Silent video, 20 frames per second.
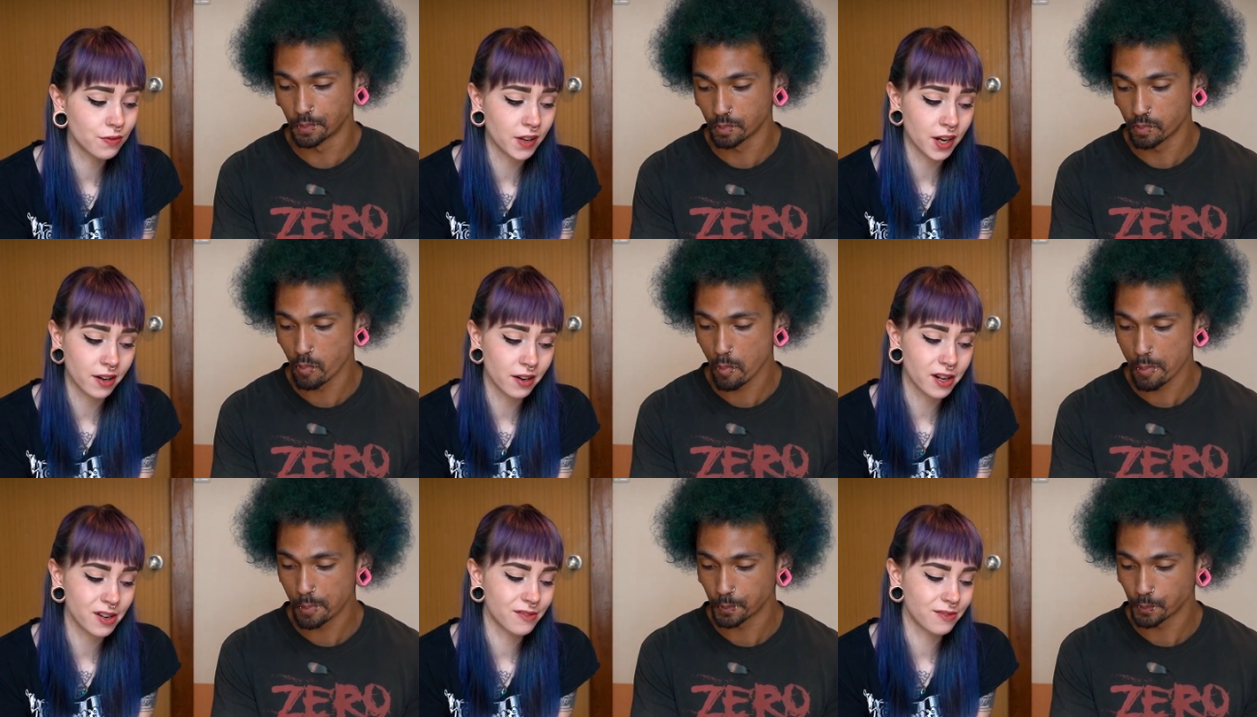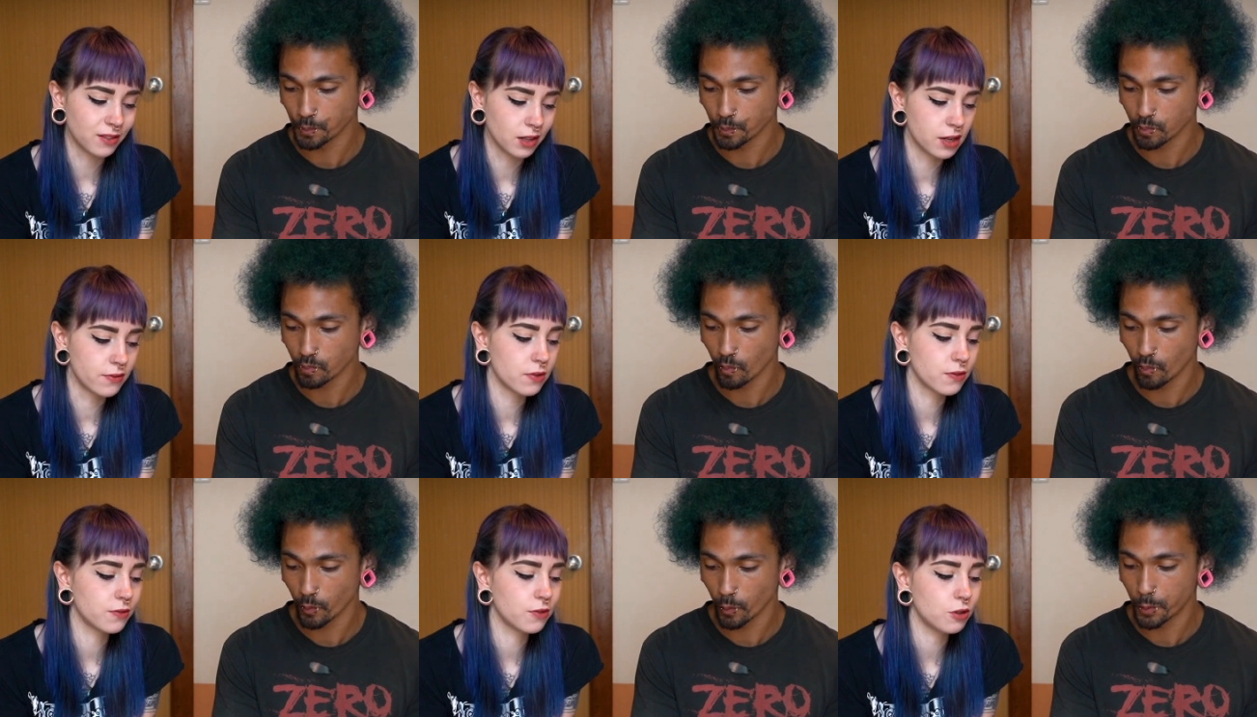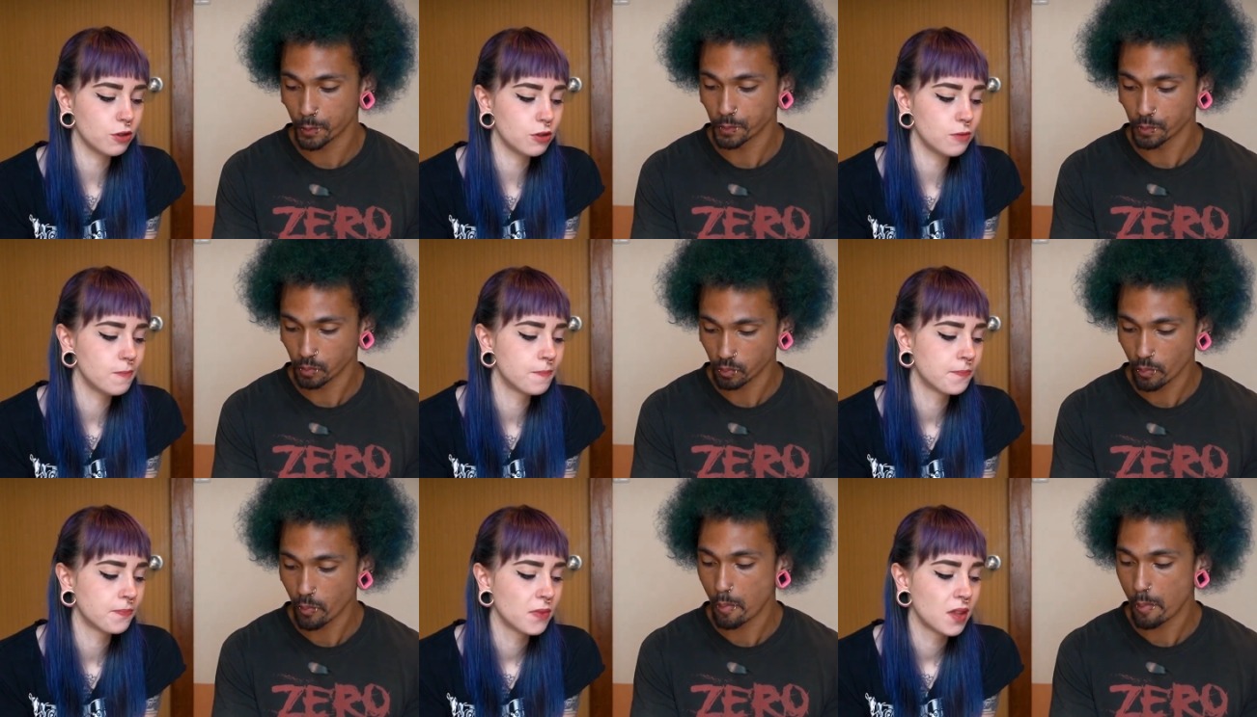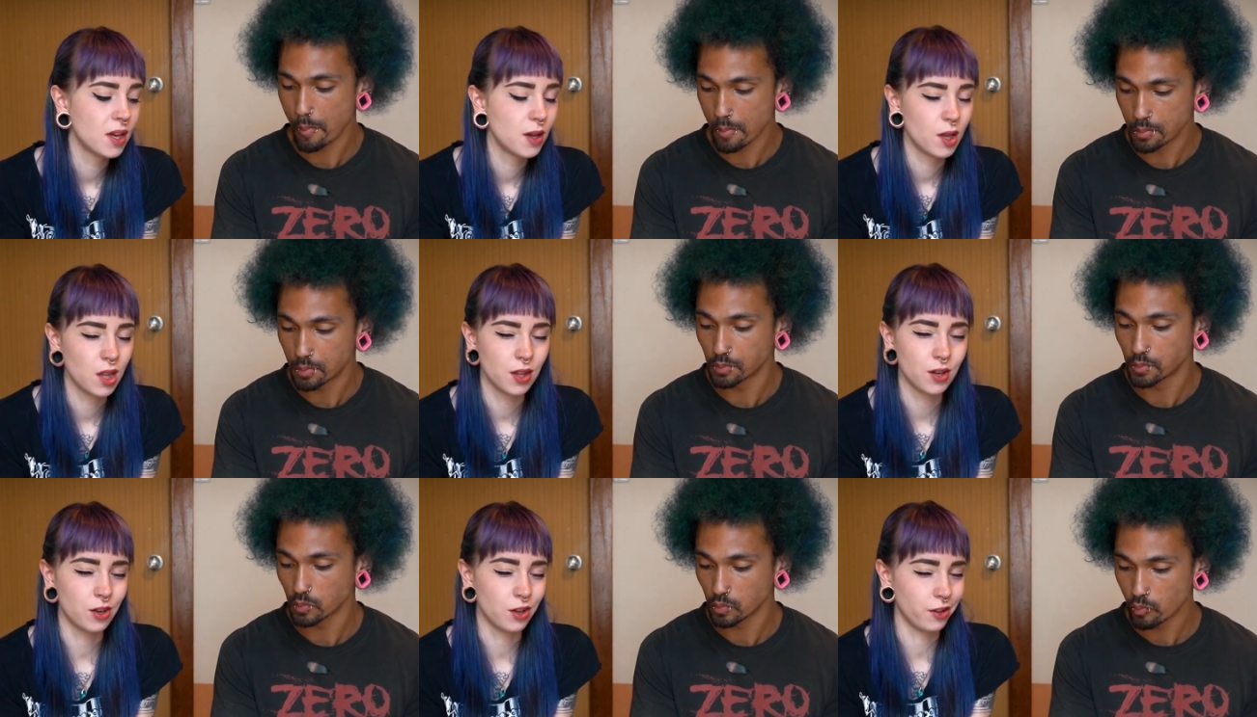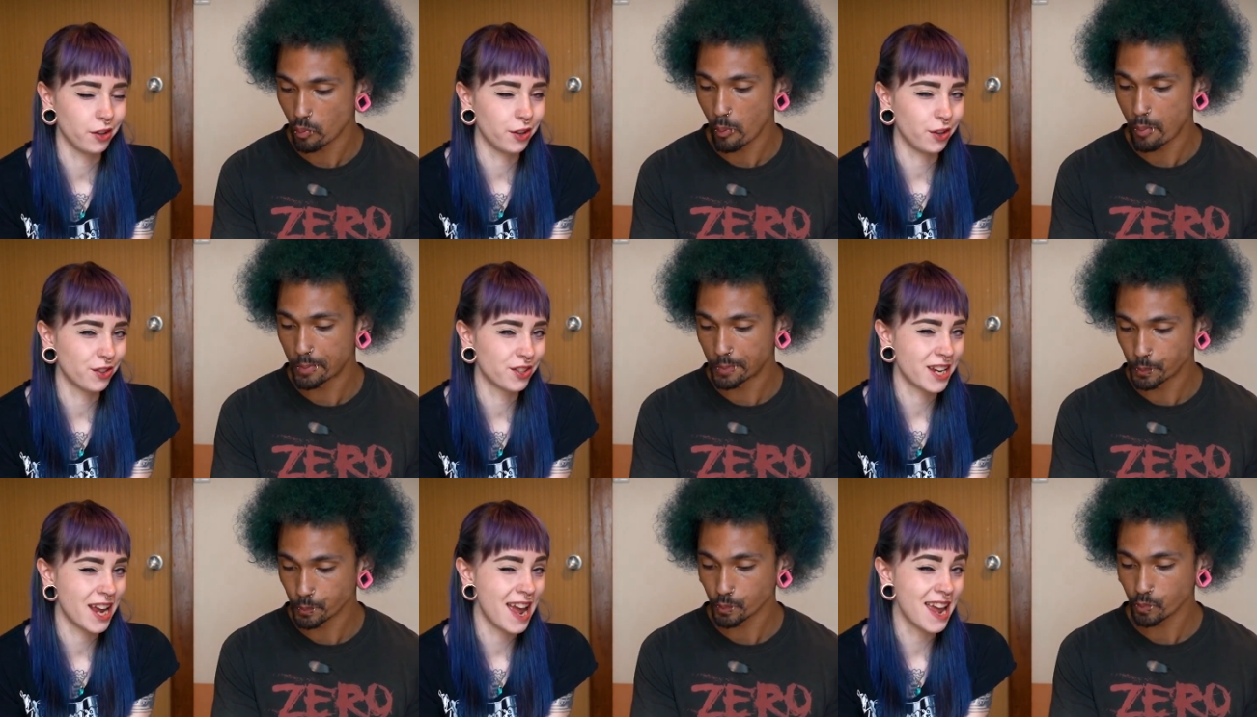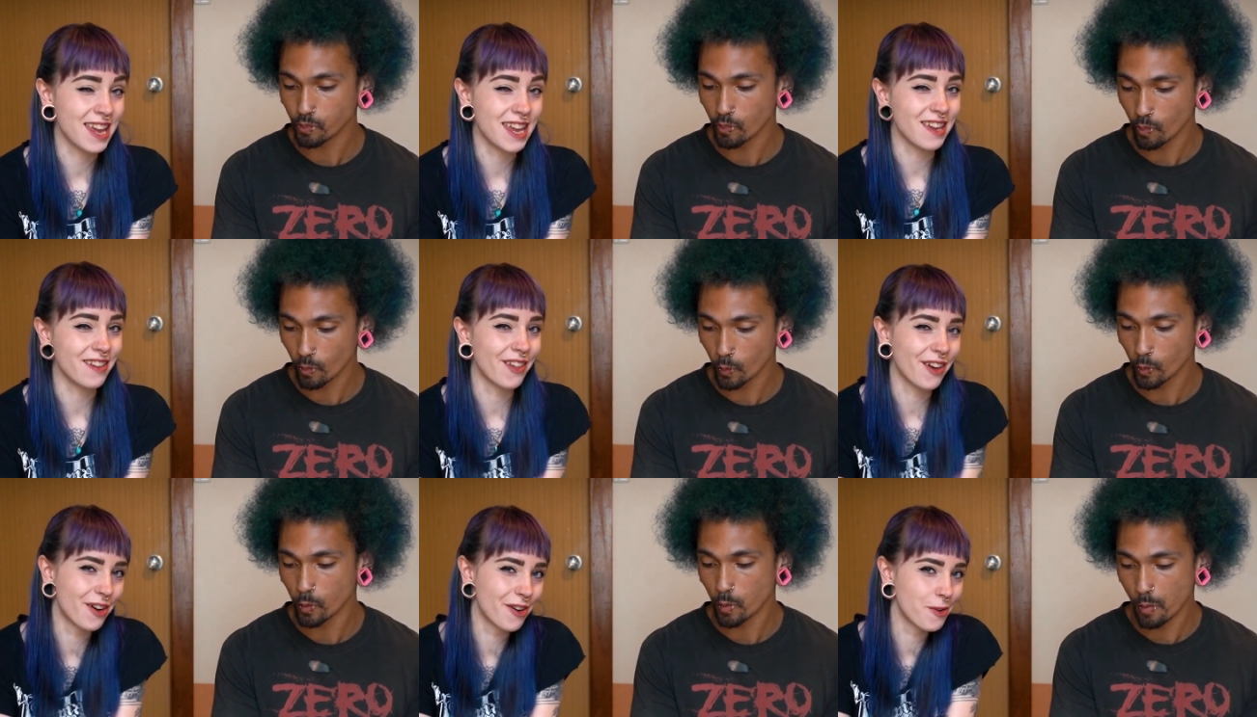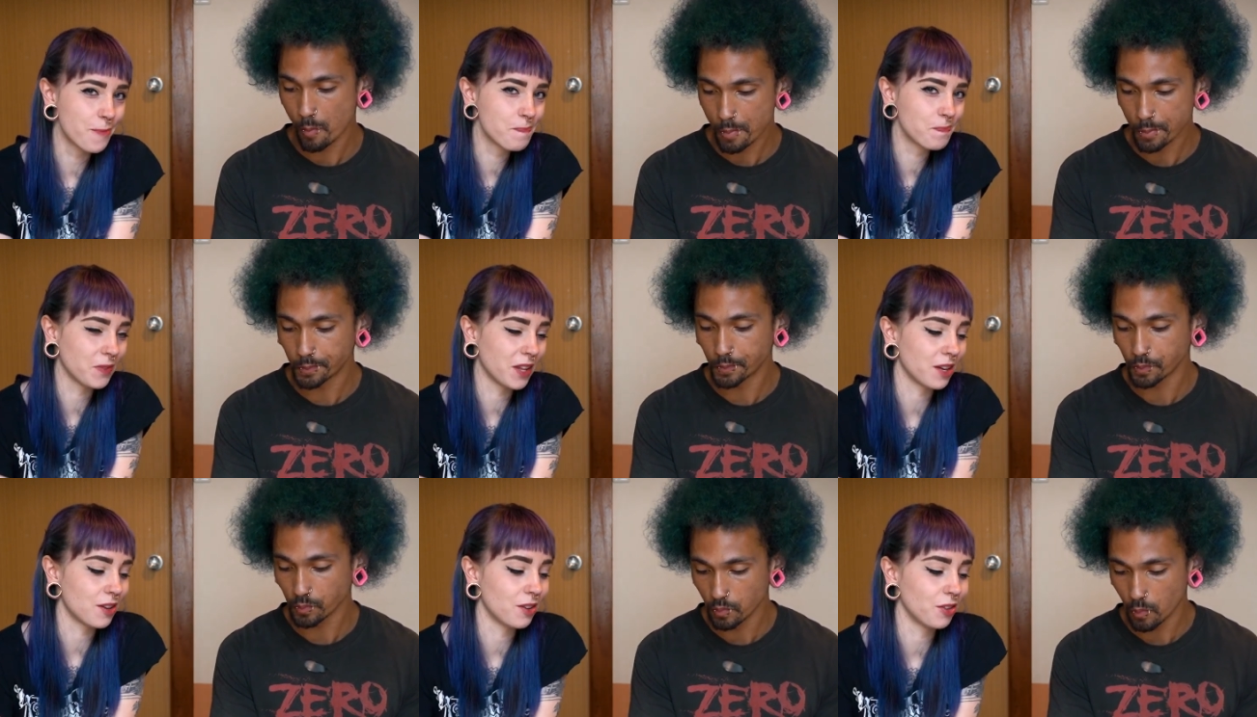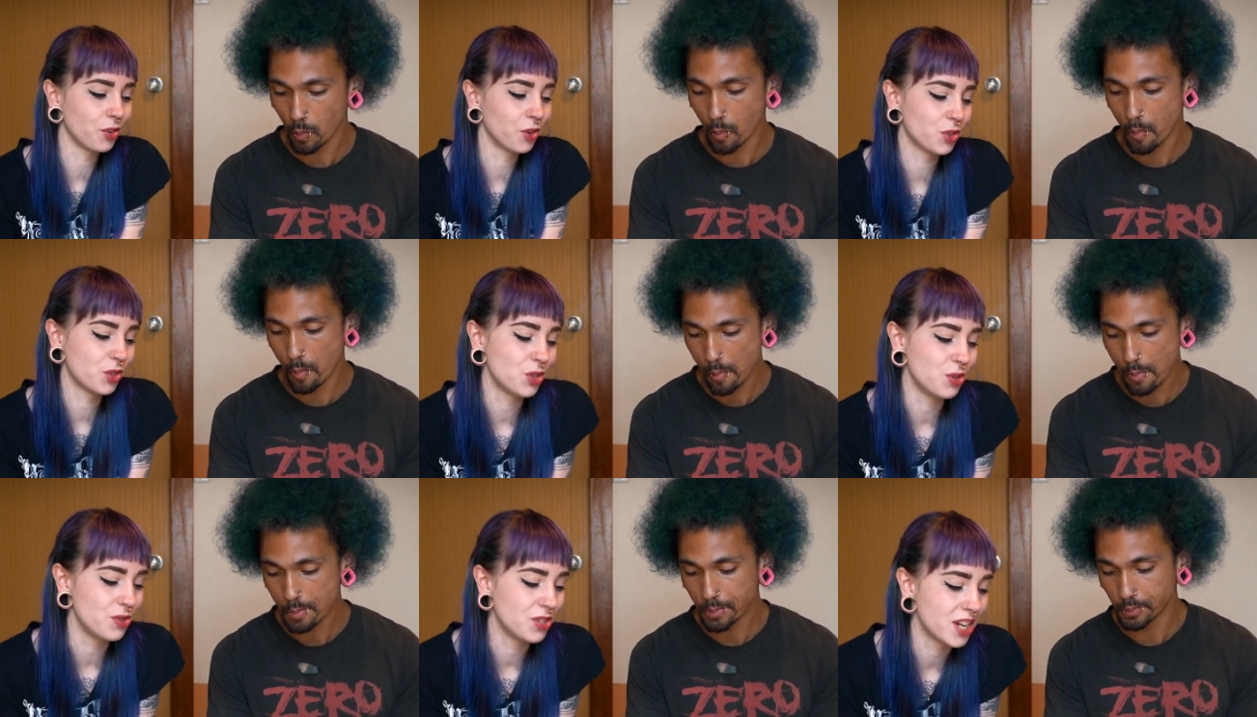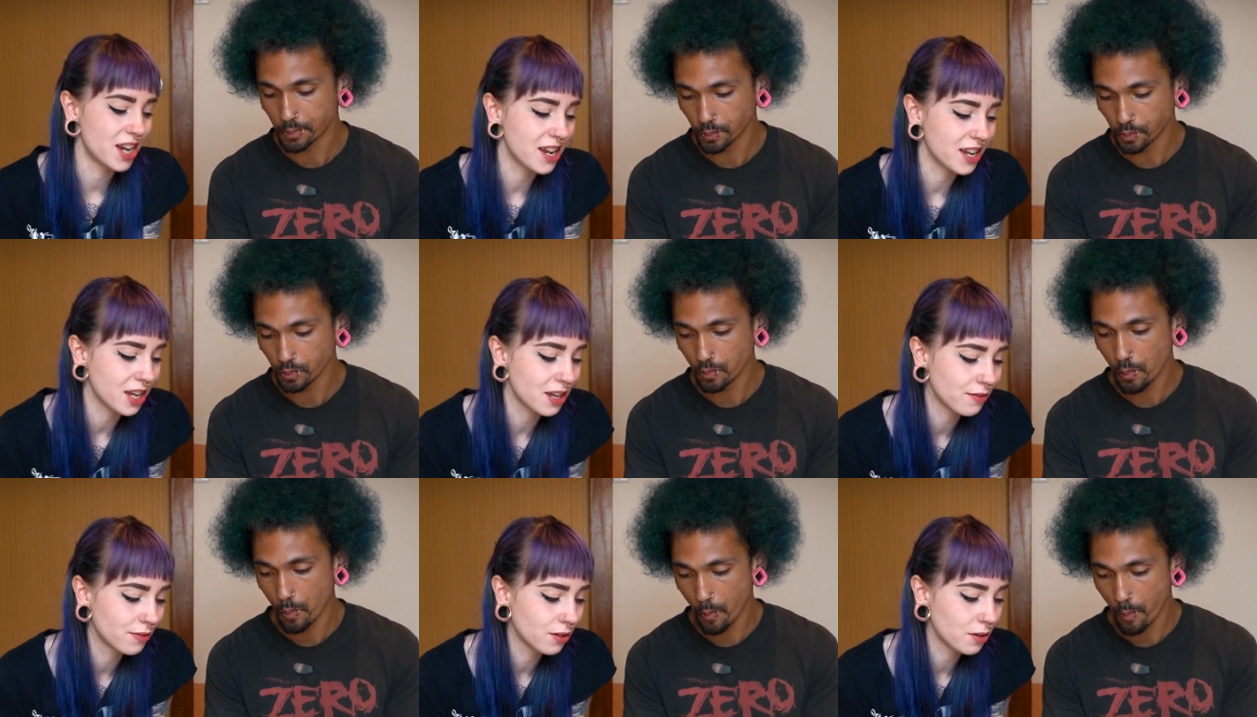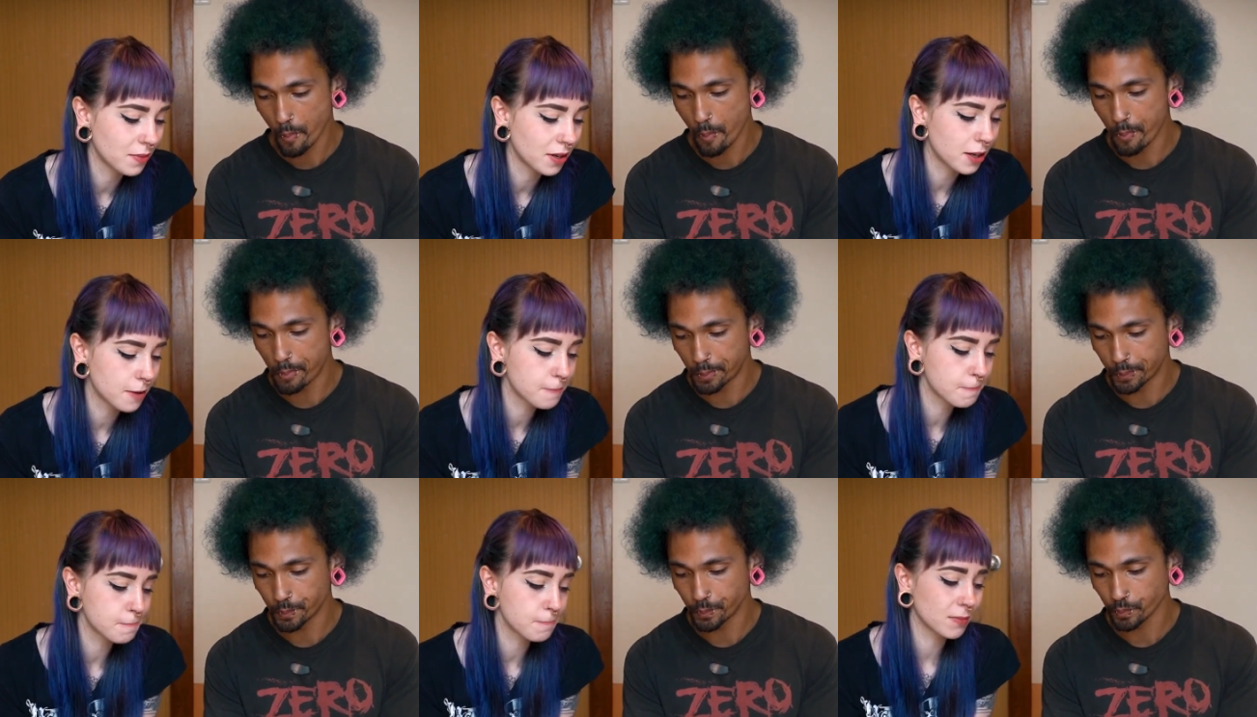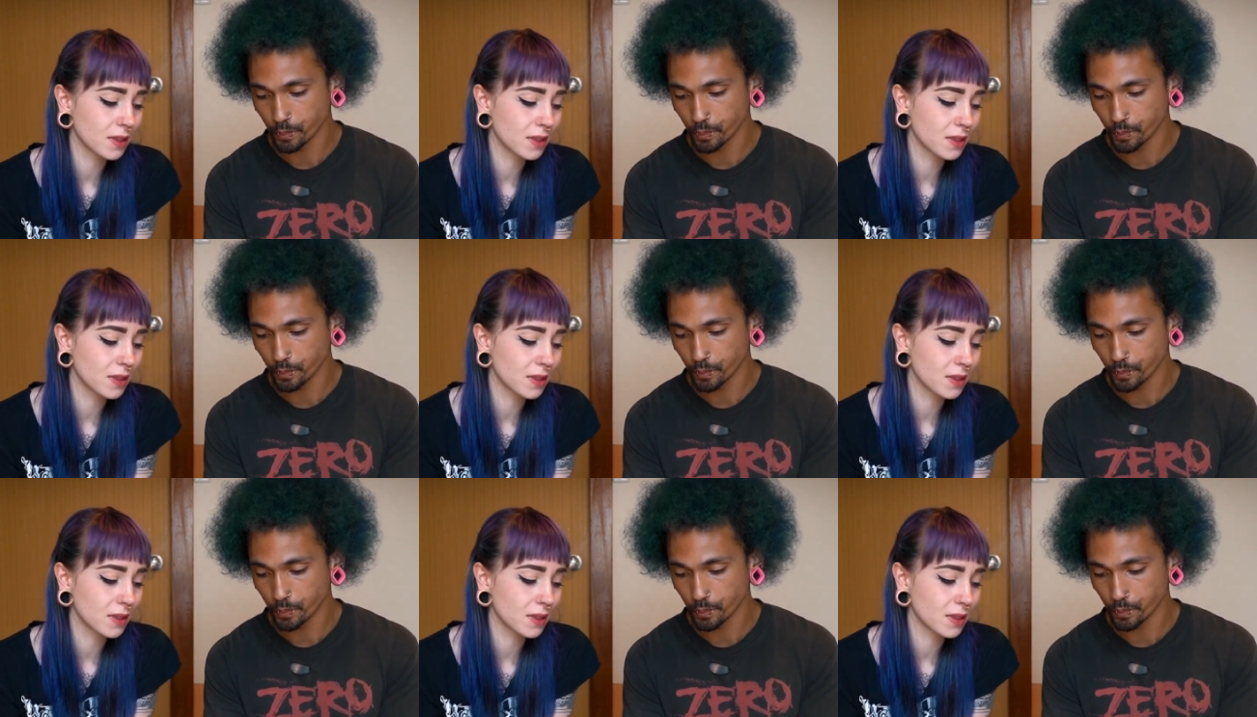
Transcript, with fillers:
Speaker 1: very flavorful. They're a little tangy though, like a little too tangy for me.